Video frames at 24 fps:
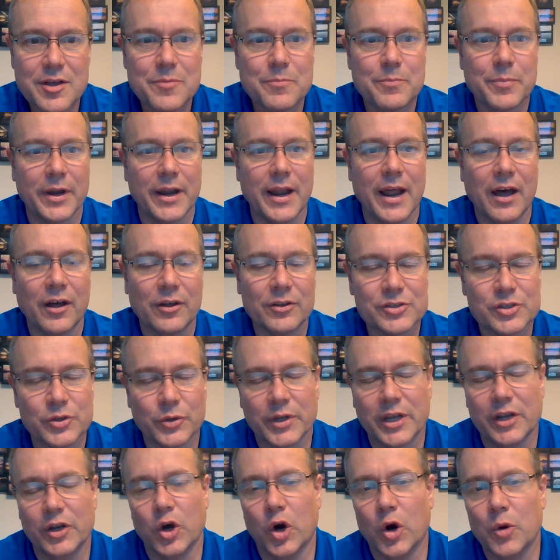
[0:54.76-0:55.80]
but it also
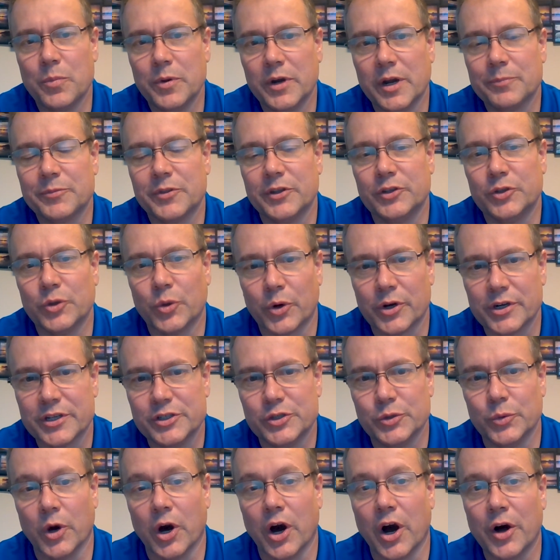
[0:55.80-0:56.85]
can open up the door to
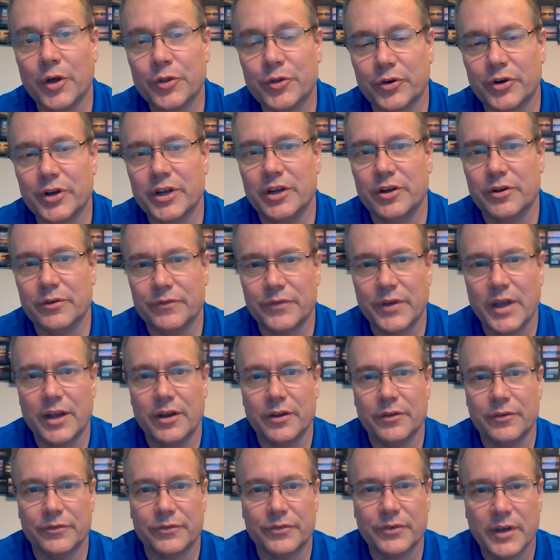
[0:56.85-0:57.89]
do other
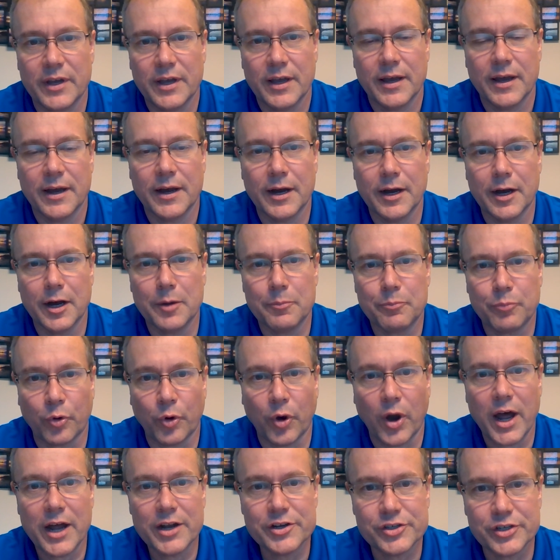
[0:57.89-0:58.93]
innovative uh,
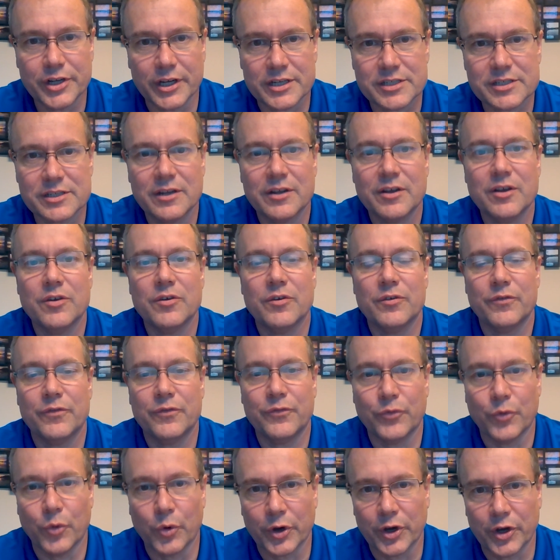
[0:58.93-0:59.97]
projects
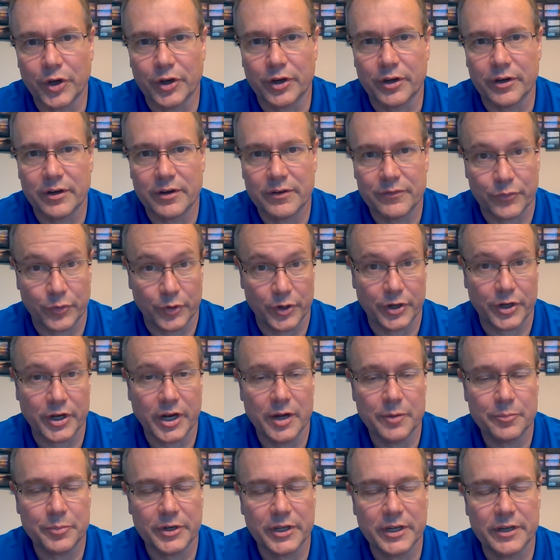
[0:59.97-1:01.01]
for your for your
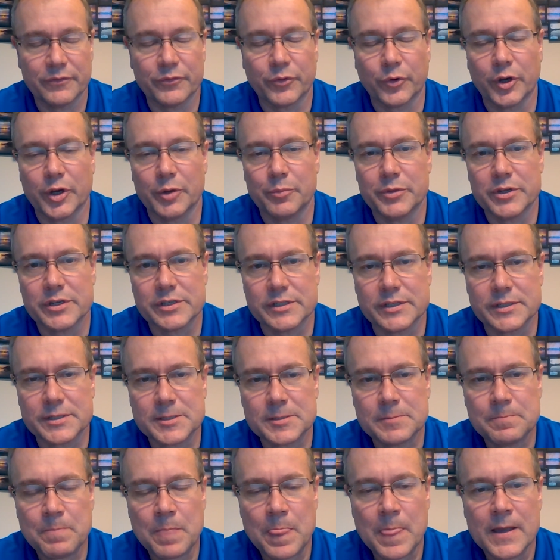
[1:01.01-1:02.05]
company and for your
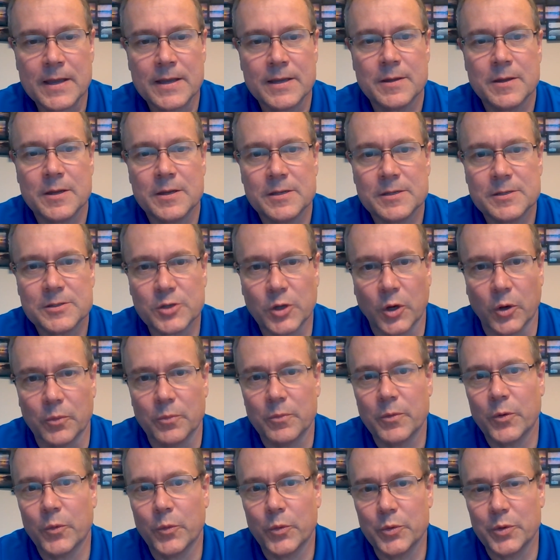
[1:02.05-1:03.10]
business. So
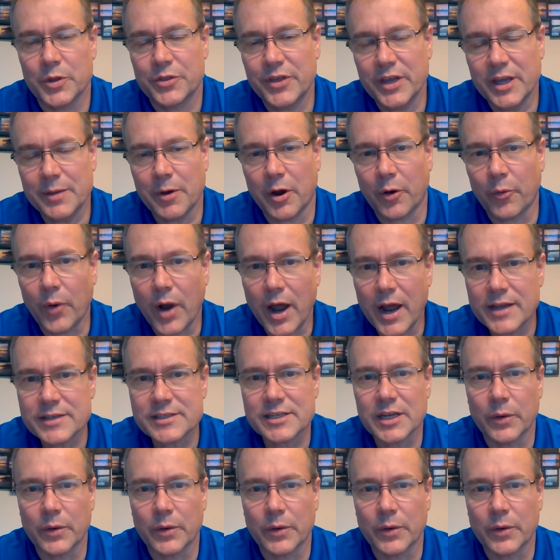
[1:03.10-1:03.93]
when we think about Rise,